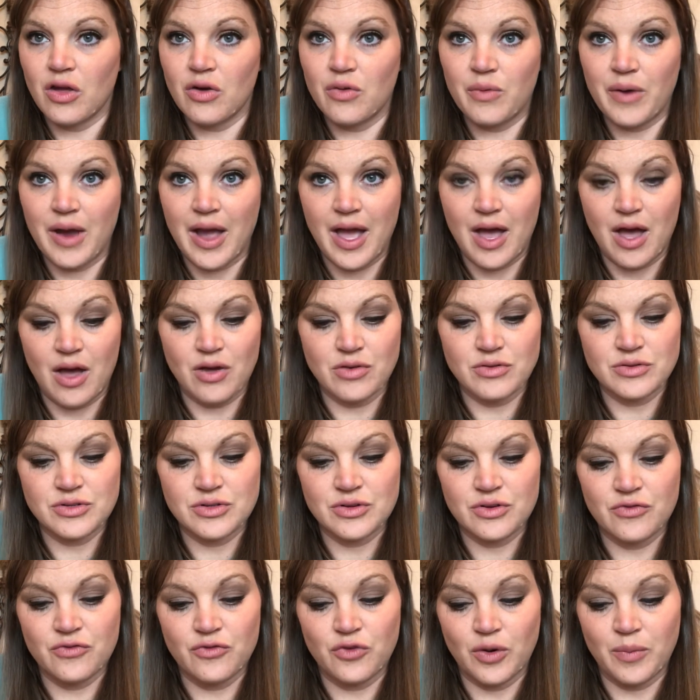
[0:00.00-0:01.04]
around
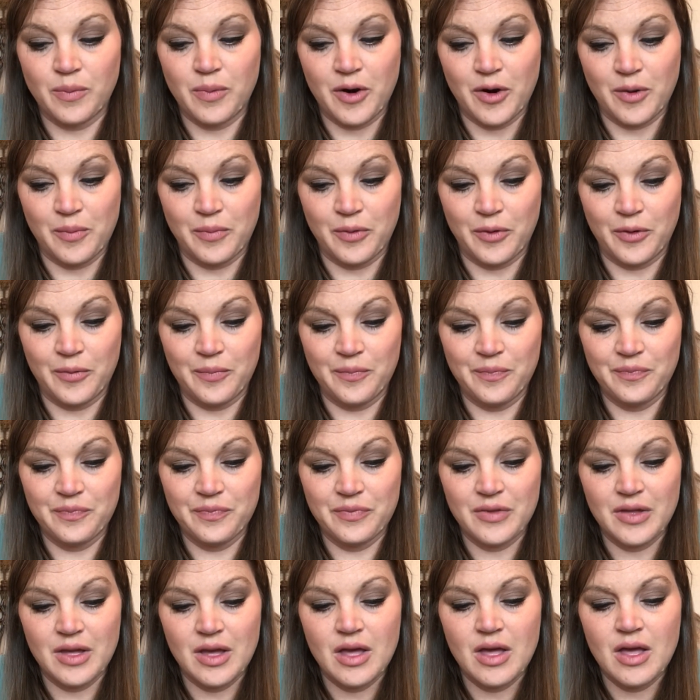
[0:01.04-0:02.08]
for purple.
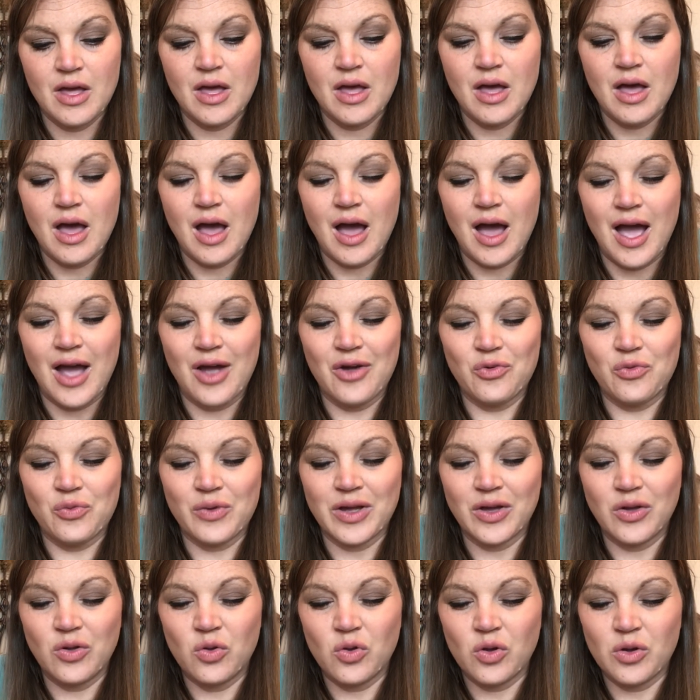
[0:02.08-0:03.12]
I
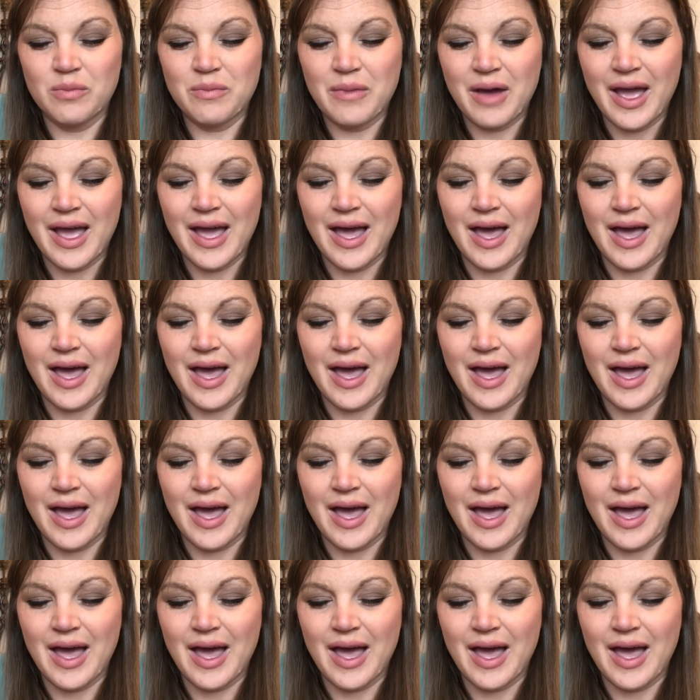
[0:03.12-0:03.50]
wrinkled my